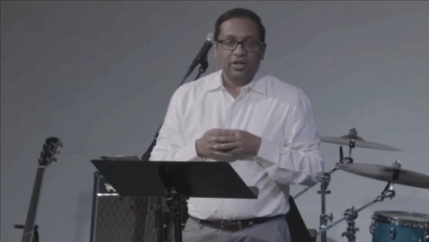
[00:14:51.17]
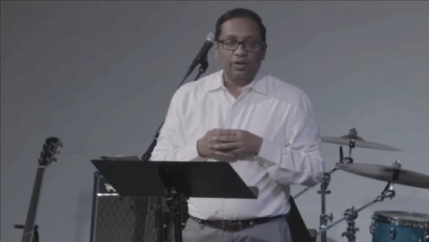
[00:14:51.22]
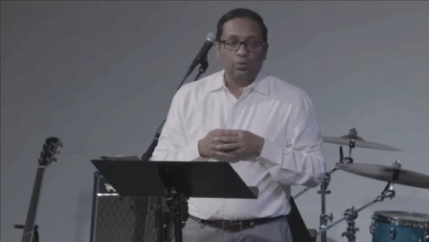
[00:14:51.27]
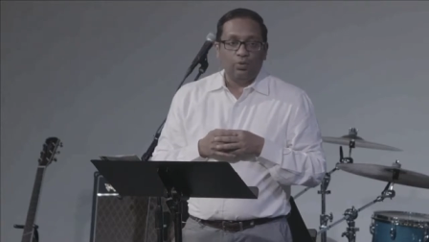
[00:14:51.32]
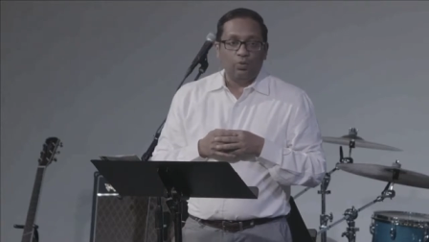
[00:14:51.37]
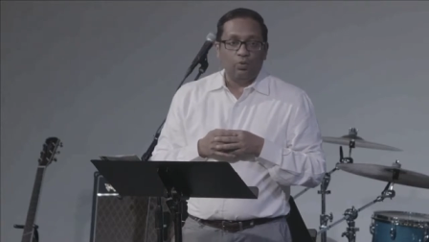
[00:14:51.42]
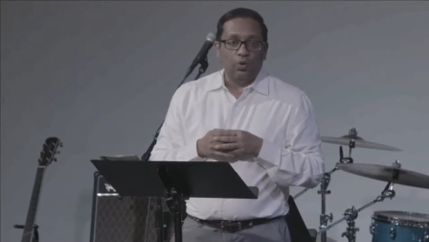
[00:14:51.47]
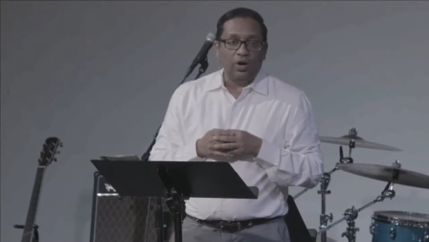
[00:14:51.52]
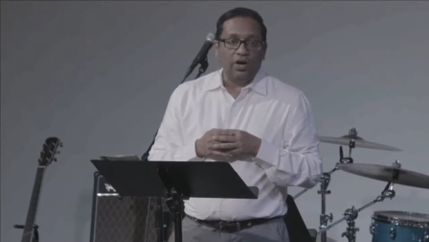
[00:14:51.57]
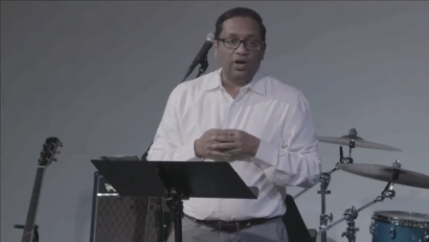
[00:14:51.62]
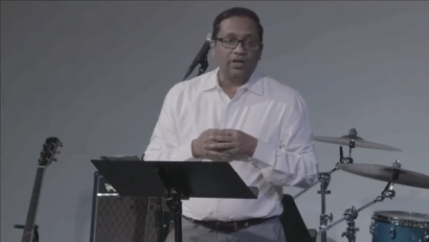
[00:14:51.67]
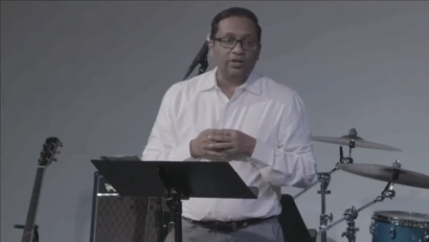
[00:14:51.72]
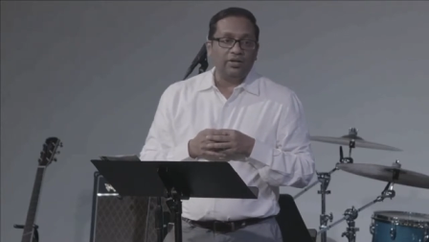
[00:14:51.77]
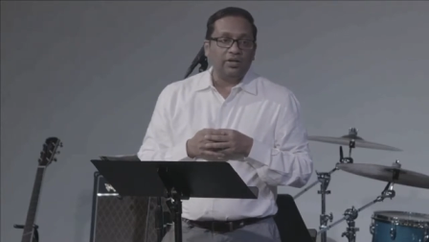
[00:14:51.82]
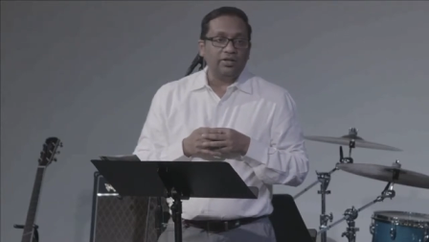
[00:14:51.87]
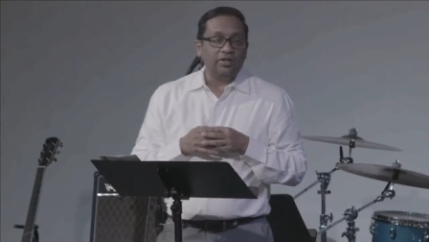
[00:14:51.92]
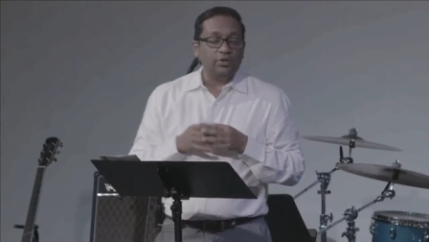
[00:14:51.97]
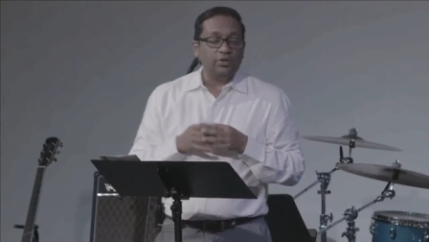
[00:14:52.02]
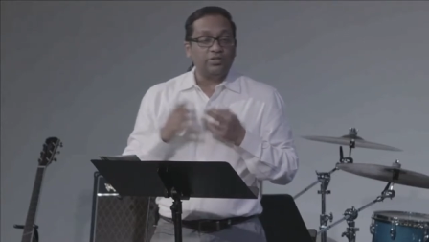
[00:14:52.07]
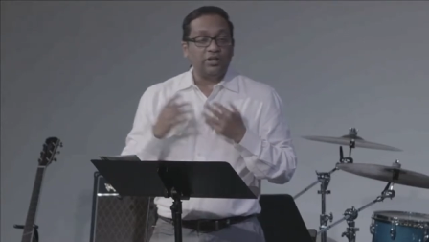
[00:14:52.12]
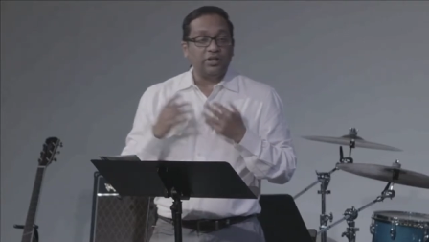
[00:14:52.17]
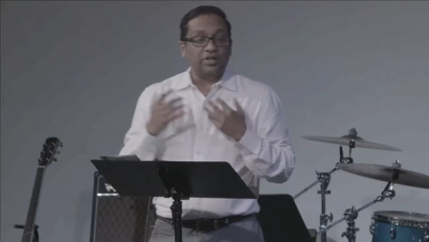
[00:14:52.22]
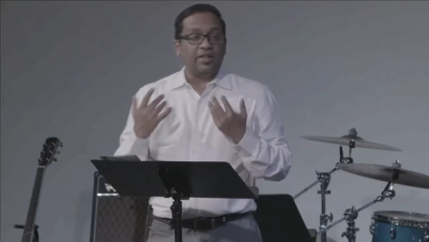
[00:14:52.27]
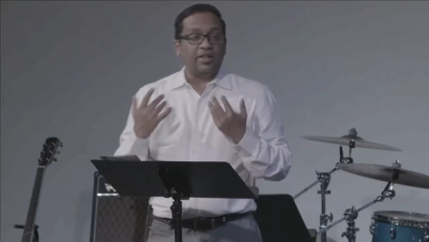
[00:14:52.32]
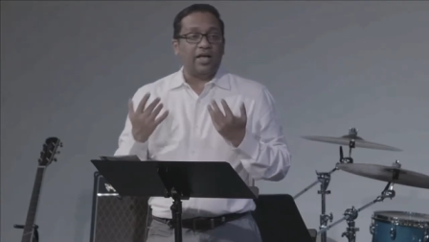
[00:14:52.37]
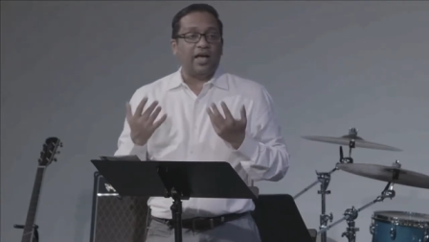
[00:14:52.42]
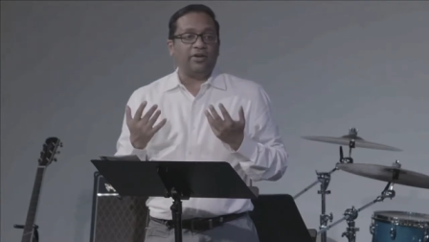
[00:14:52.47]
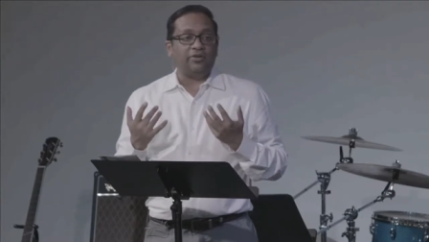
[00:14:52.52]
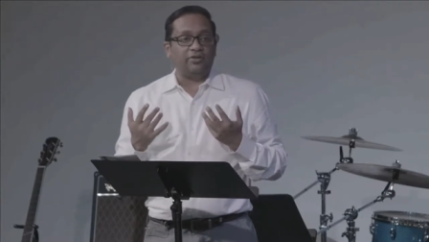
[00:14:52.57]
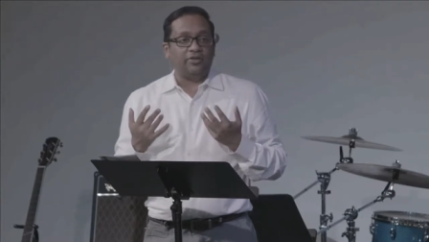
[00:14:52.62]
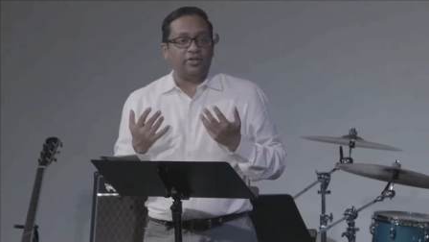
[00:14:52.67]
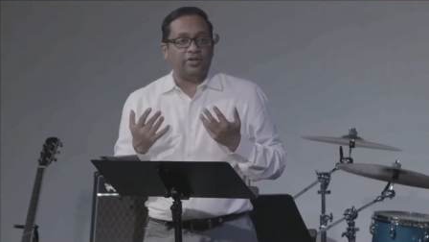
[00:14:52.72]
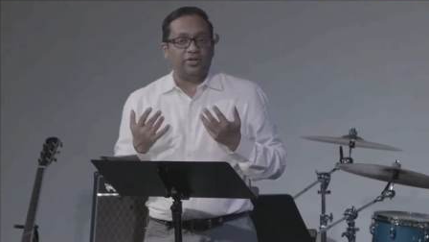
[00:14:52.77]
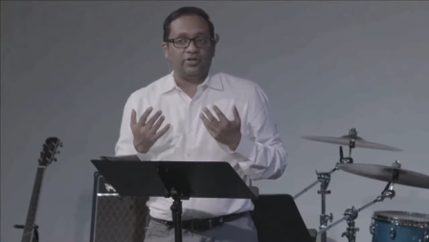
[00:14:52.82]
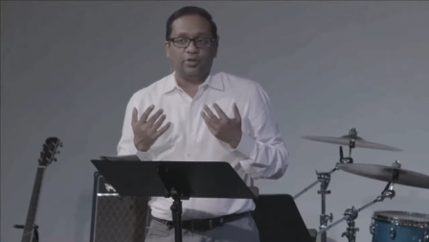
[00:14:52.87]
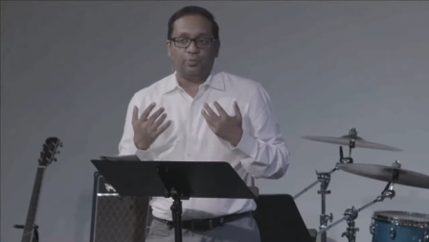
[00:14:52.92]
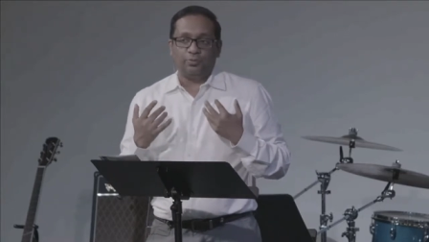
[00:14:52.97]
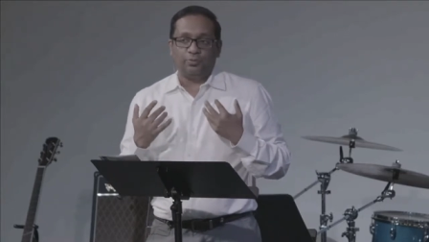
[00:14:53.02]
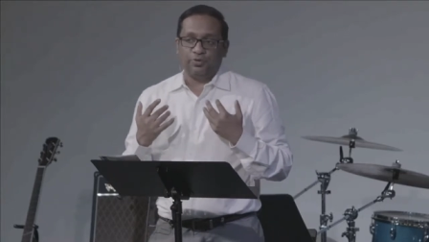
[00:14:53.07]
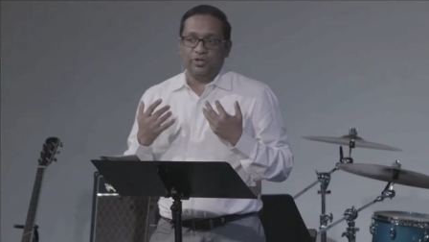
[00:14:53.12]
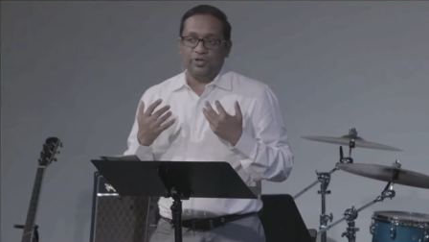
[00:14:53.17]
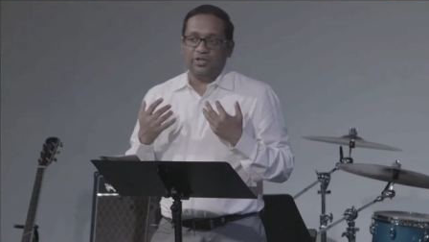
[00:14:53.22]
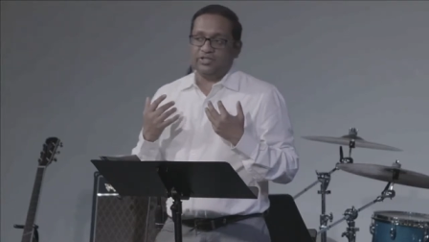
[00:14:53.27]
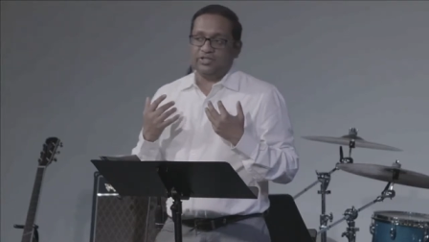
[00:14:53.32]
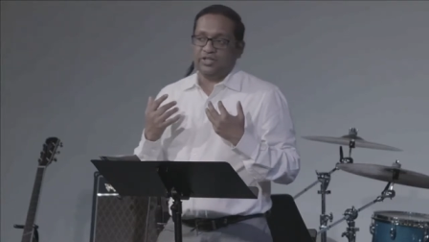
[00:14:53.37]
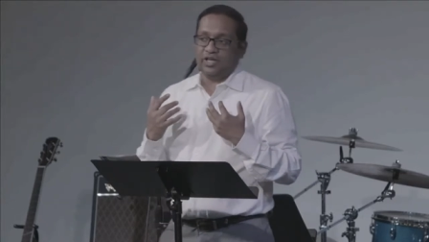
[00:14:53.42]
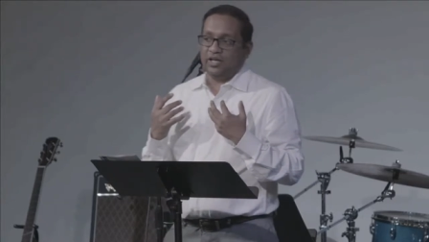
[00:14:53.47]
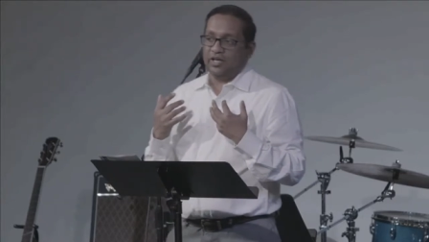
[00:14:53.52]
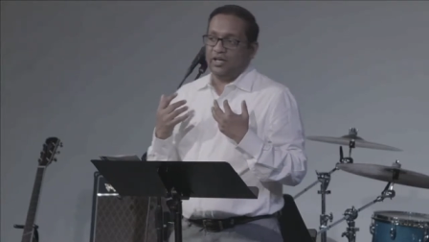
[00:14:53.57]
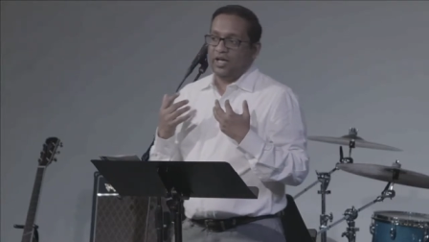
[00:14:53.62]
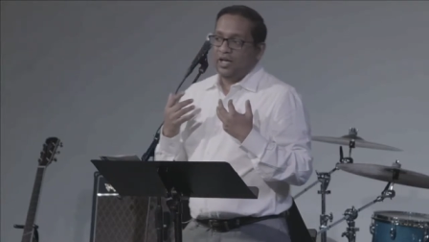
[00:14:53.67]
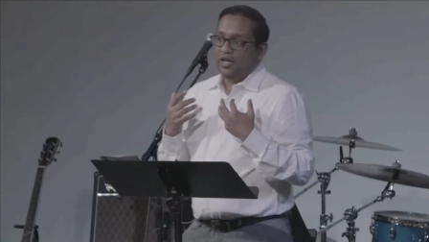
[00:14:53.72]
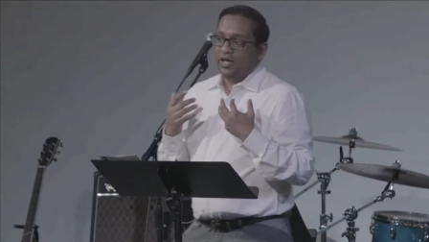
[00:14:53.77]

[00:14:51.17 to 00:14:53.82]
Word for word: one, there's a ladder there. The priest that